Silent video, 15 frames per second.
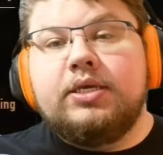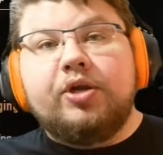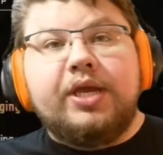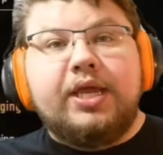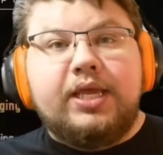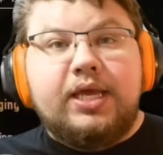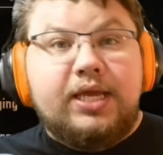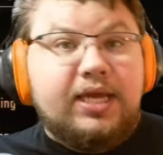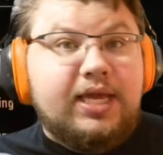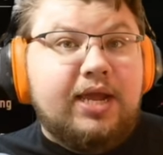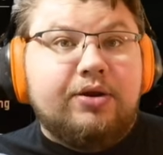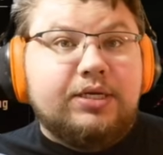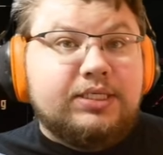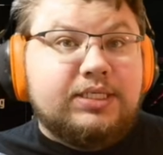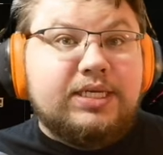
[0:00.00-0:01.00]
You're getting a
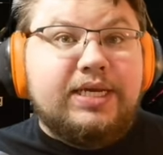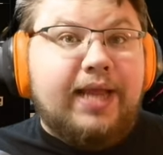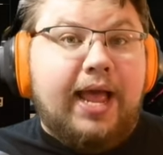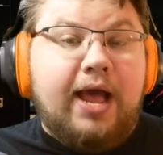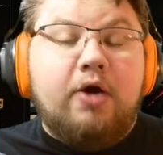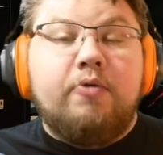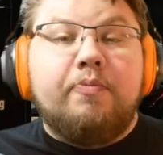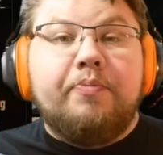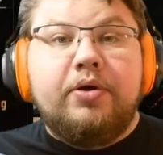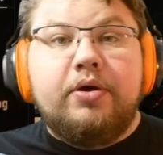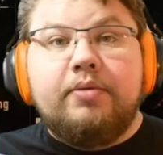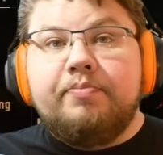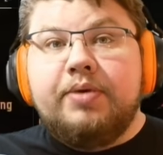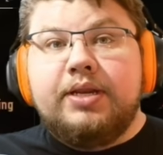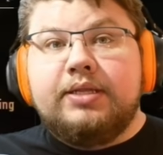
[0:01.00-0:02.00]
guaranteed
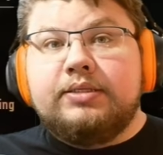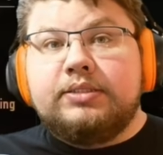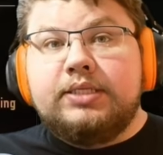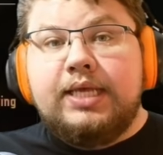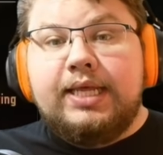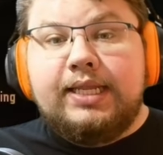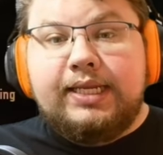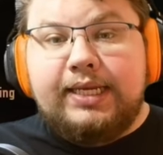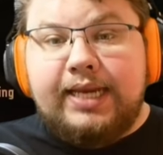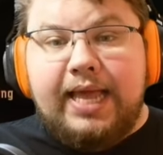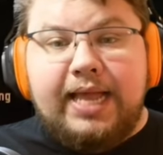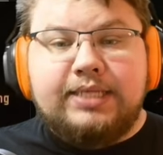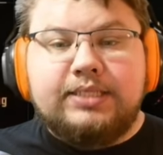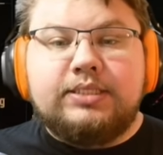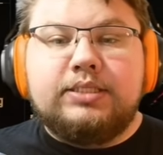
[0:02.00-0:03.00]
output, but it's
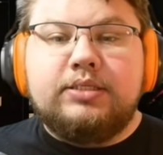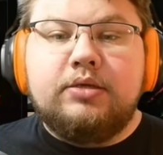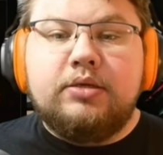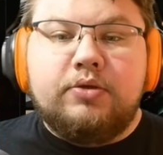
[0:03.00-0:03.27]
less.